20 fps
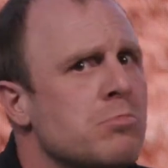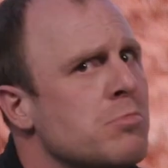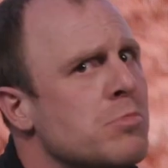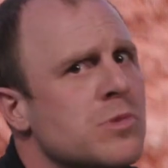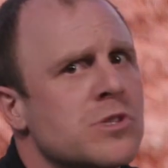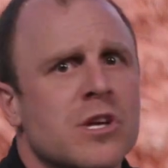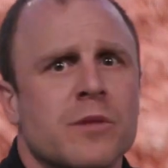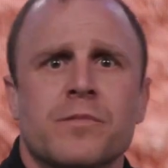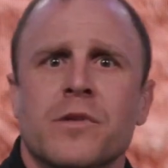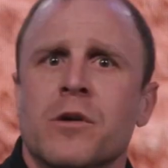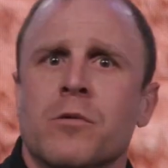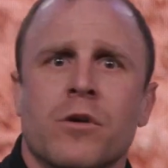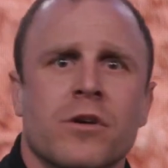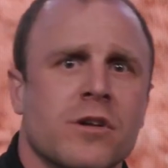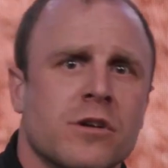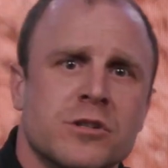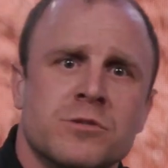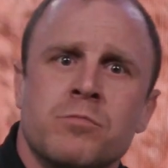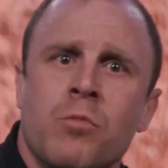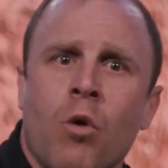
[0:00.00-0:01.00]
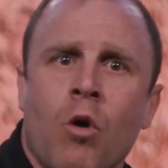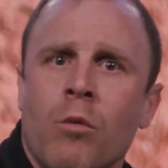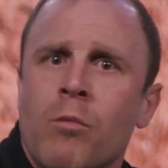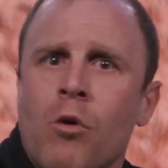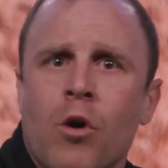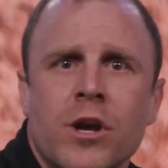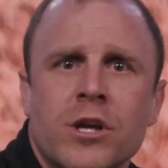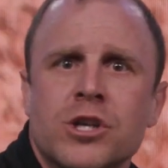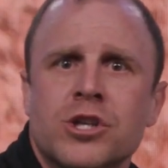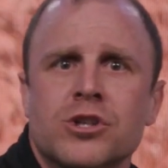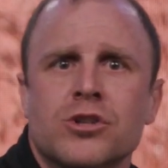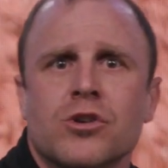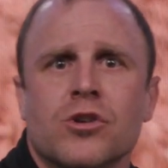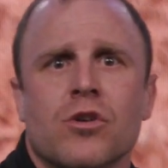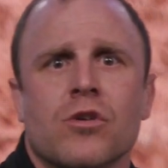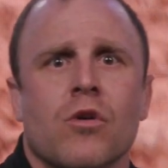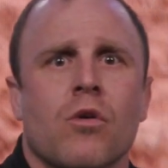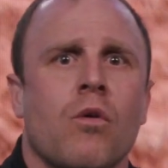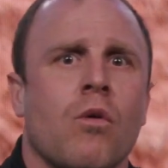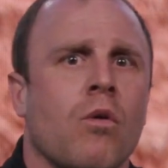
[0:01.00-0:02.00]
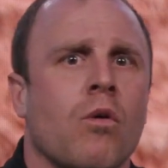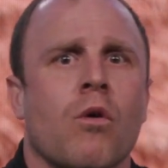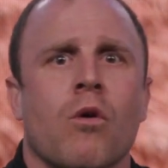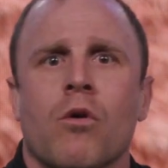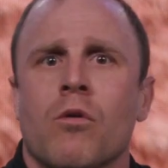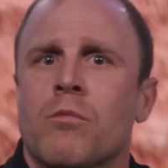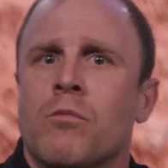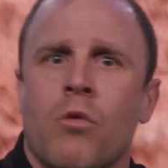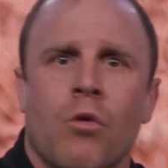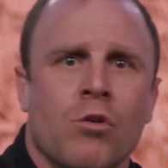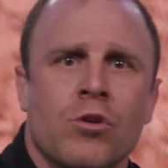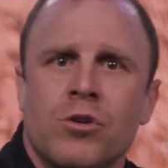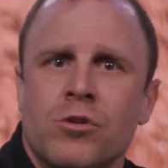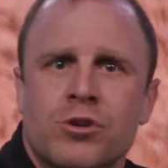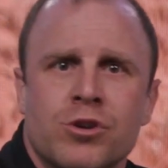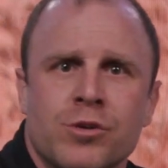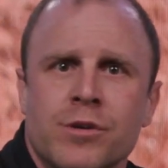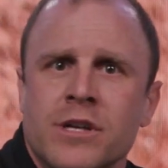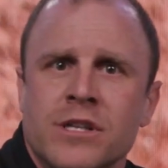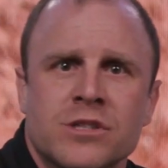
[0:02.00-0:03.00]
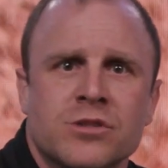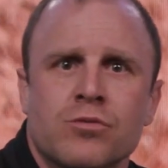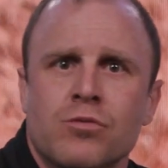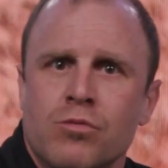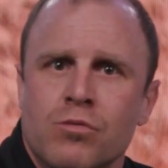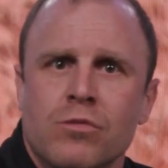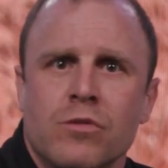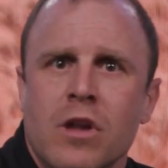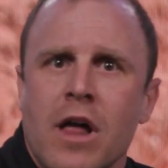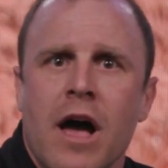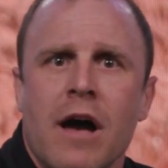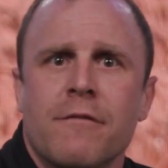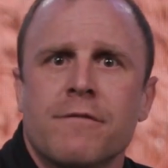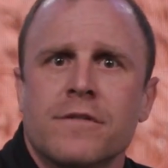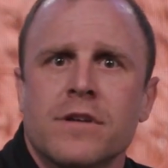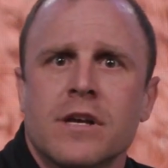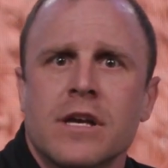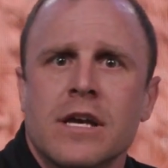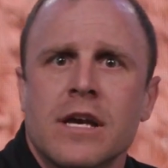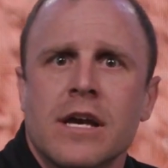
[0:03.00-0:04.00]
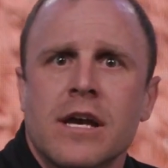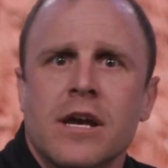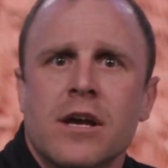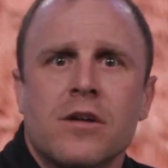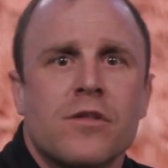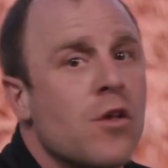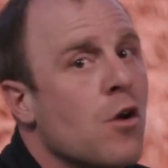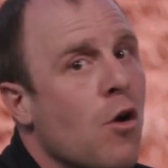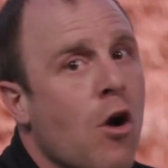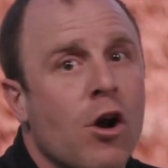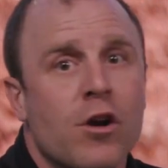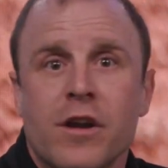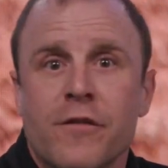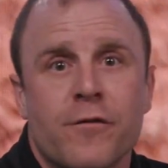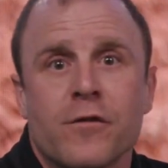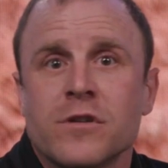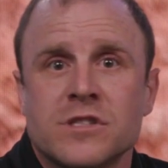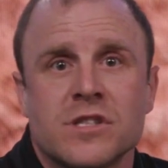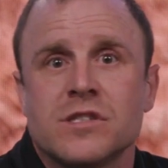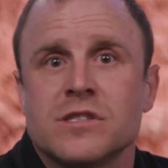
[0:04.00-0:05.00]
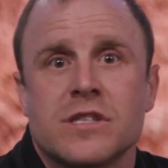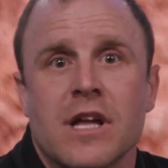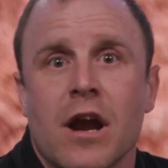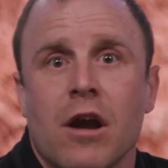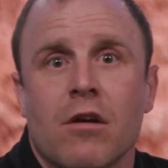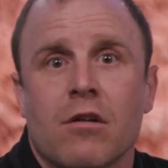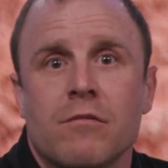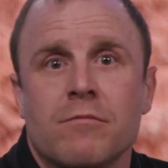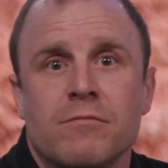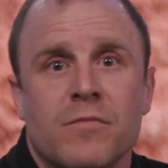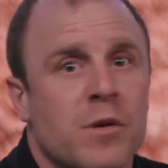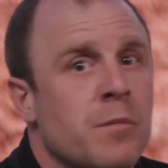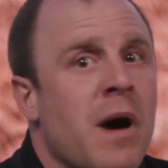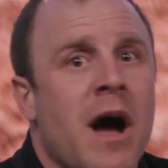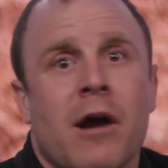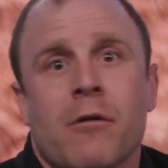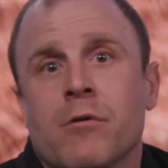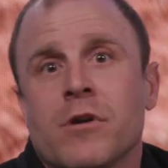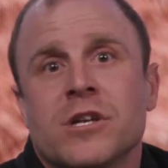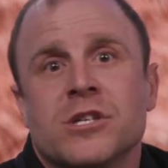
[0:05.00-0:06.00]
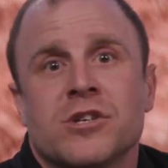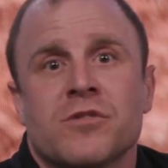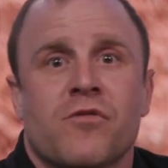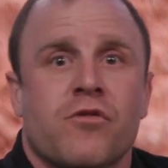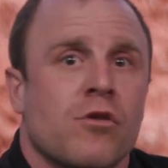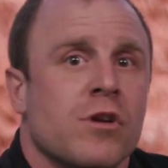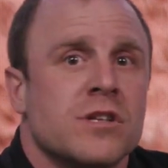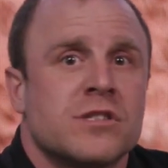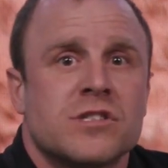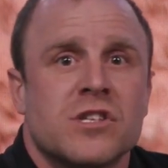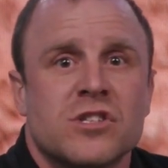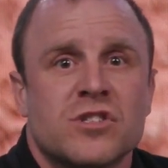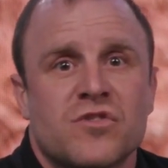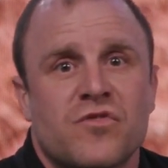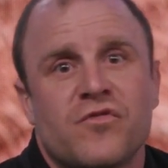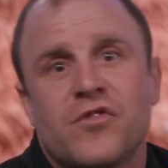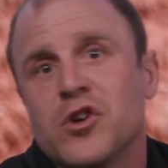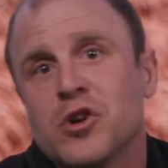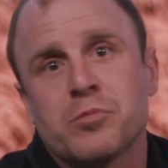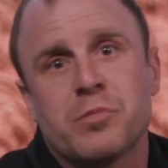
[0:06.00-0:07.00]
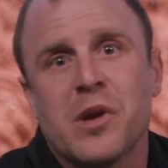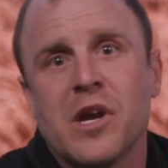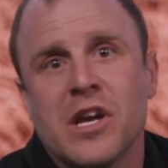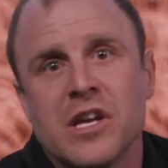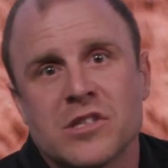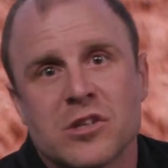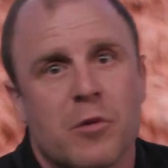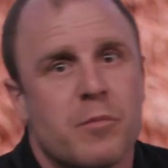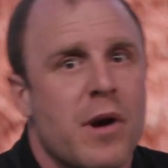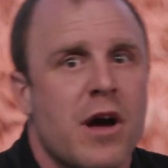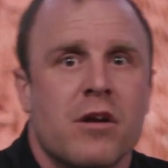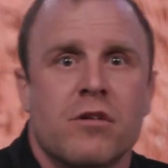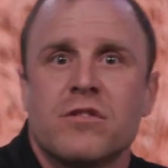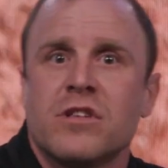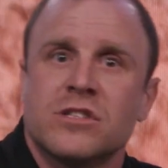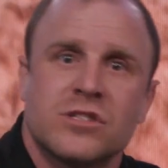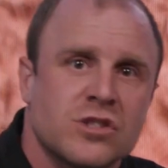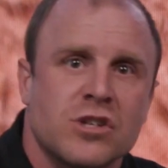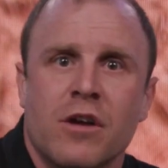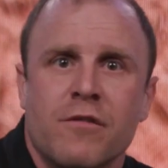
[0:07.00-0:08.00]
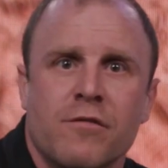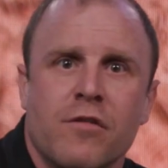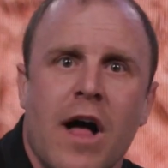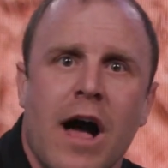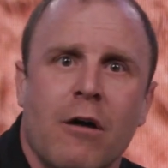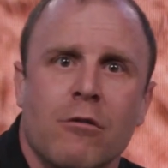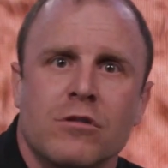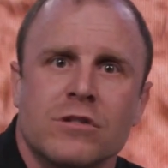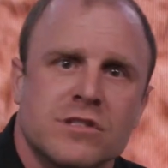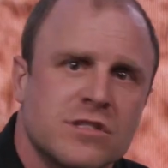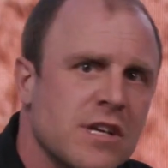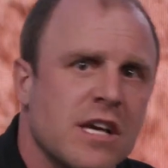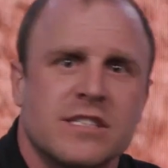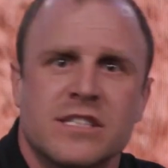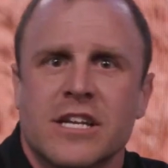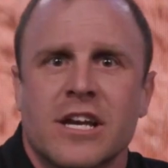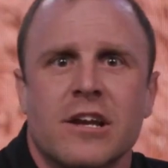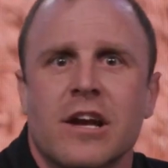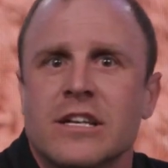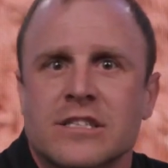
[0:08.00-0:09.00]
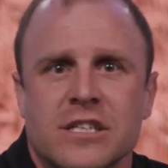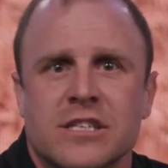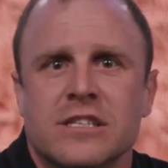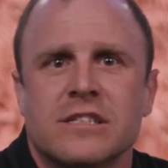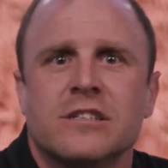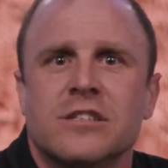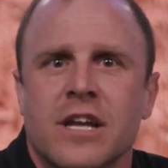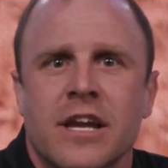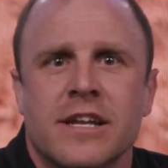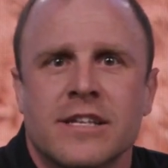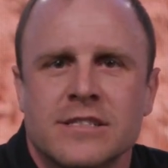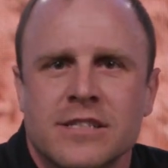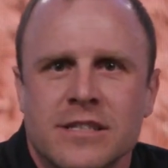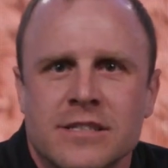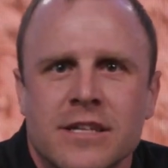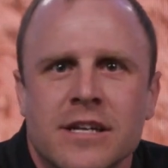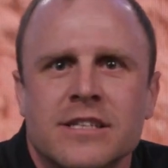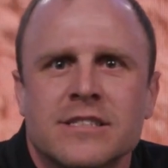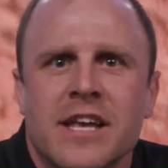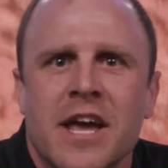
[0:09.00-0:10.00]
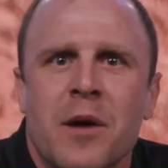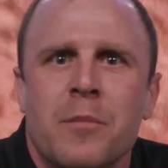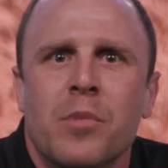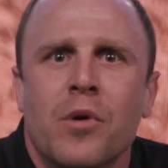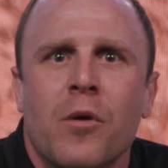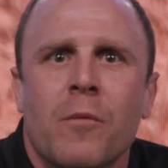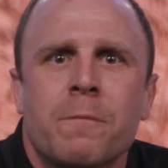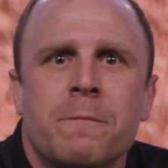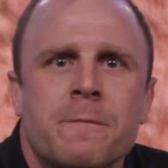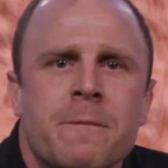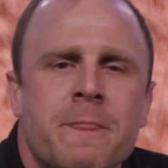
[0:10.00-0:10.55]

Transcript: Something where there's more moisture or more nutrients left. There are differences there. In my region, for instance, field peas are better than sunflowers, as an example.